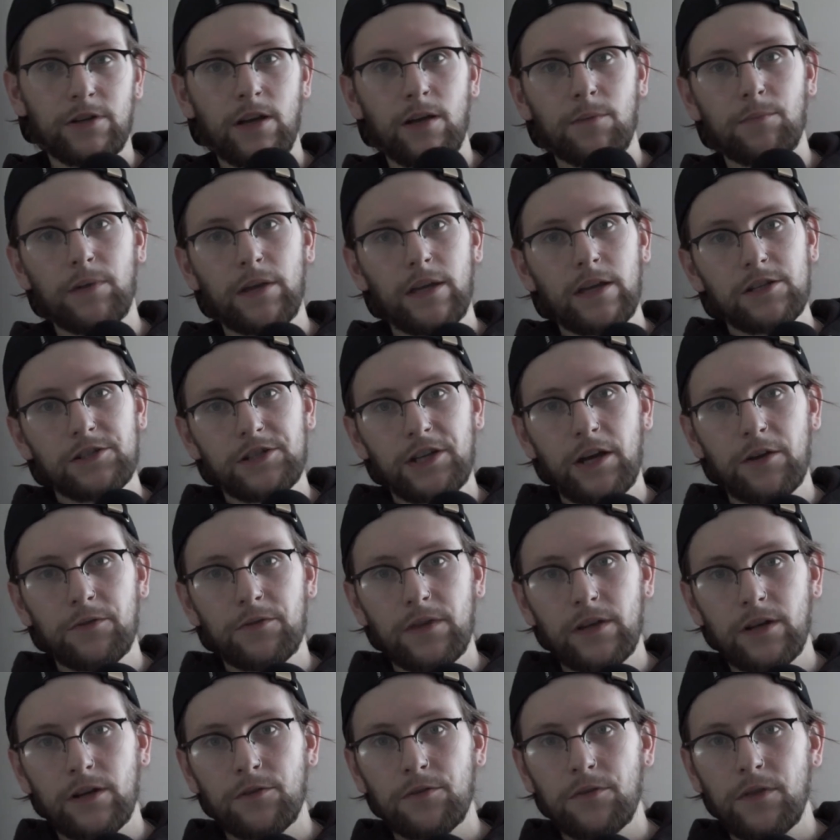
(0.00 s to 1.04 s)
page out
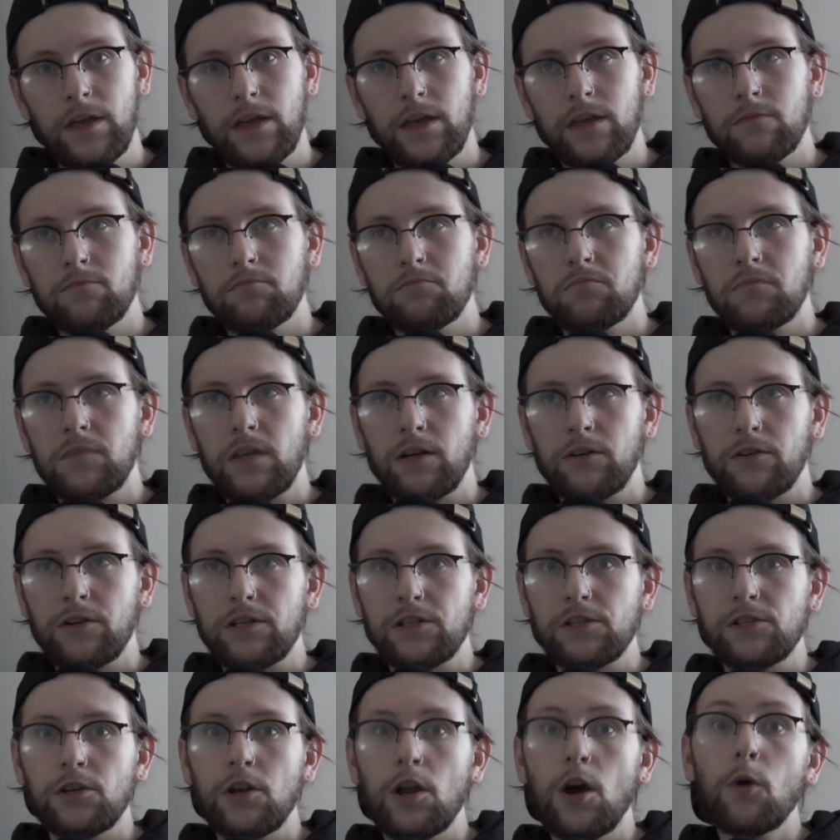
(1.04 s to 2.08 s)
there that there
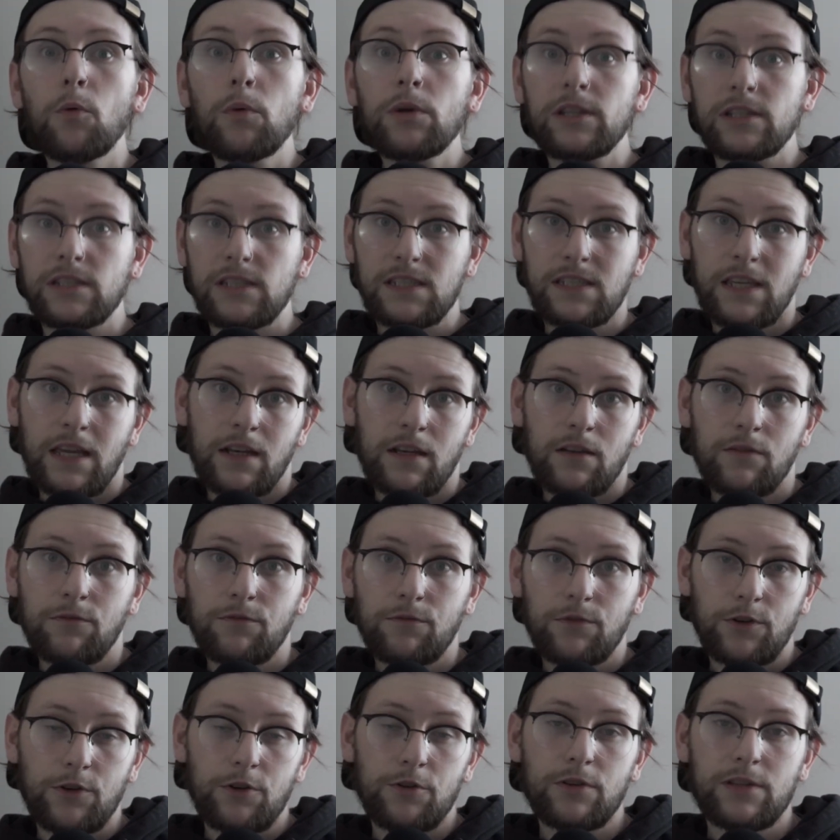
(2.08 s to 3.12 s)
is no incentive
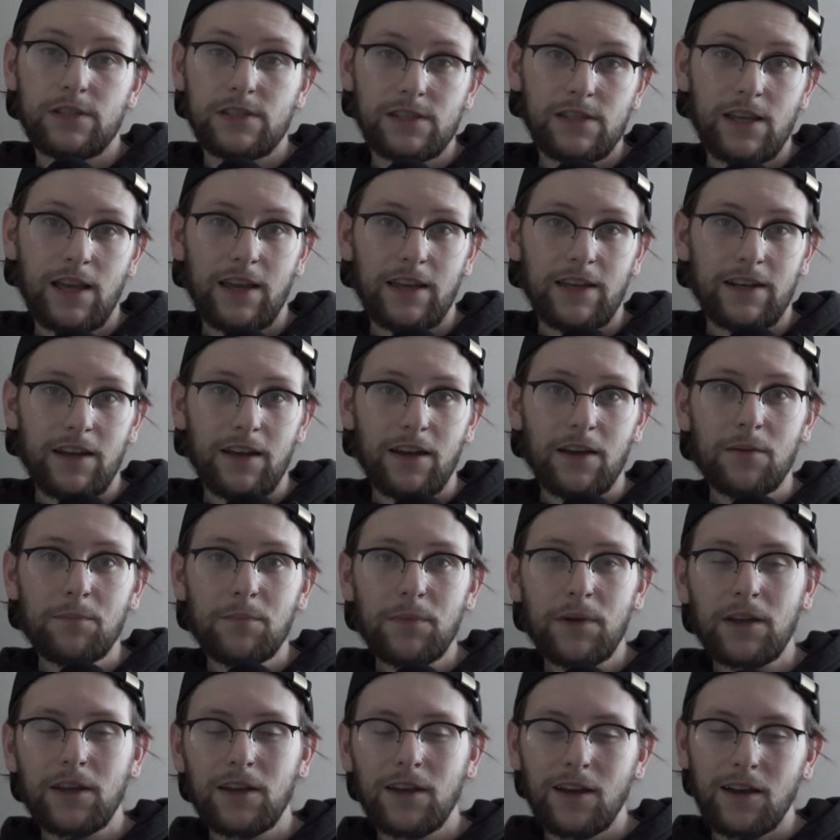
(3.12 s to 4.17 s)
for you to sign up,
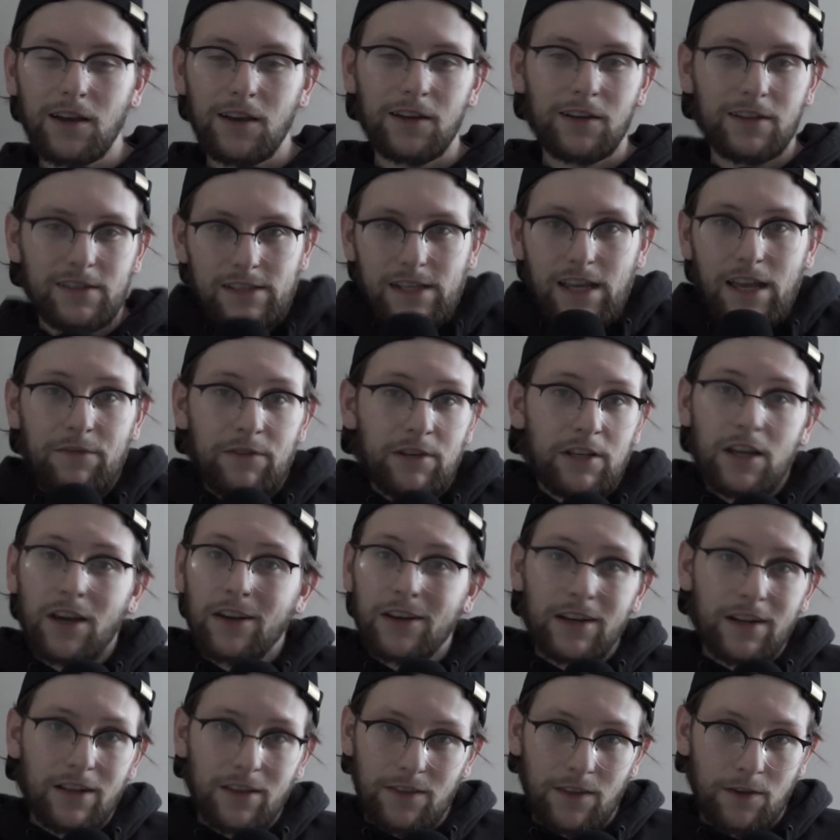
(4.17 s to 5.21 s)
because I haven't done
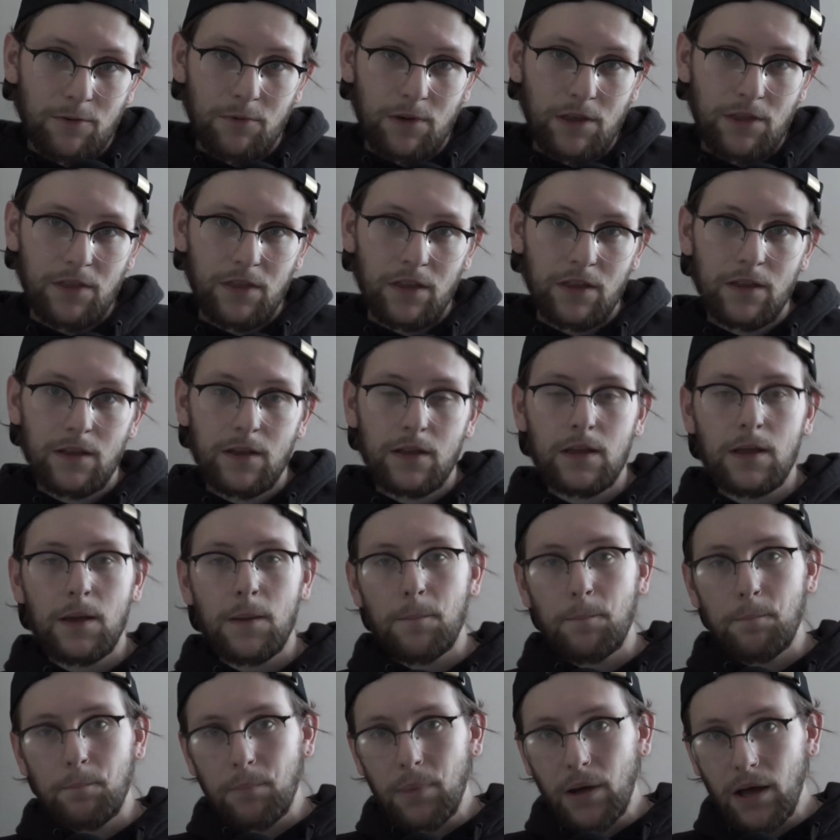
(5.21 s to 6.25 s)
anything with it,
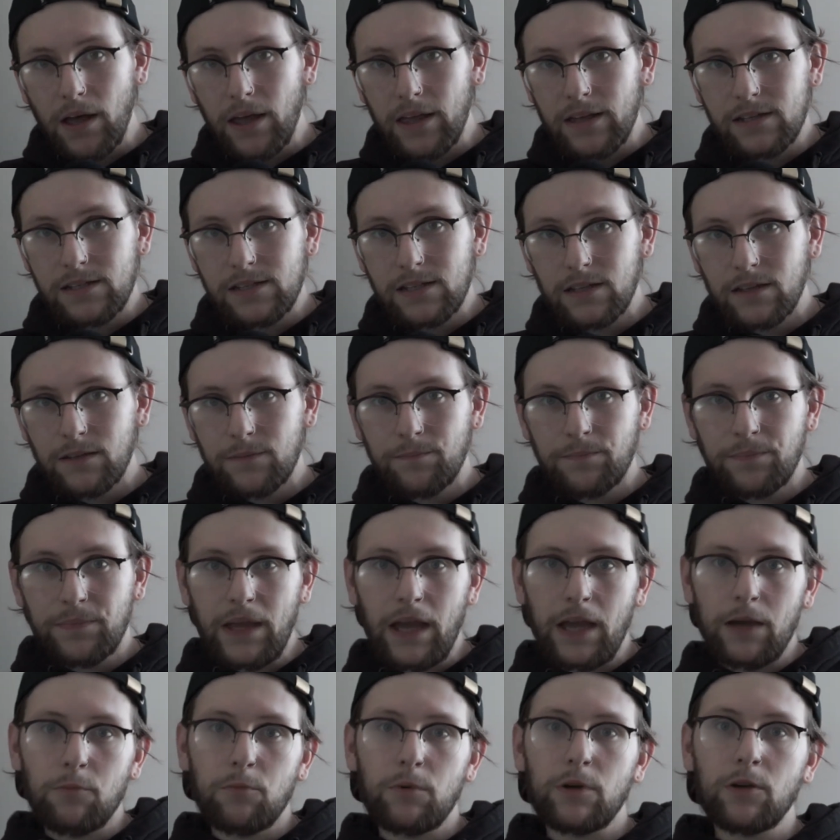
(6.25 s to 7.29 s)
but
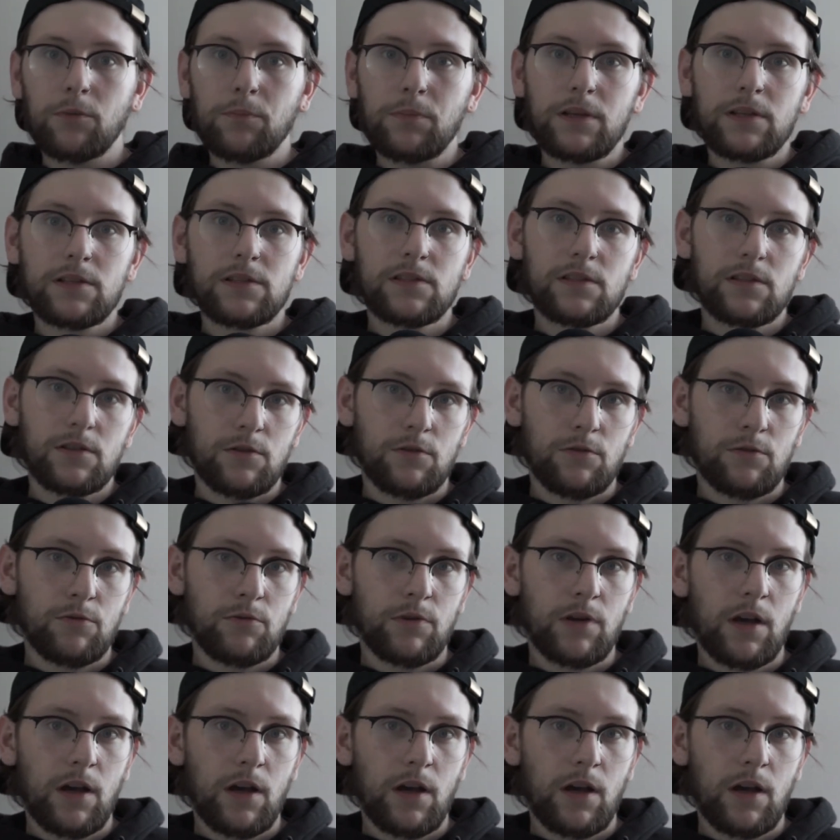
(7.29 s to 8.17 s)
I will be soon.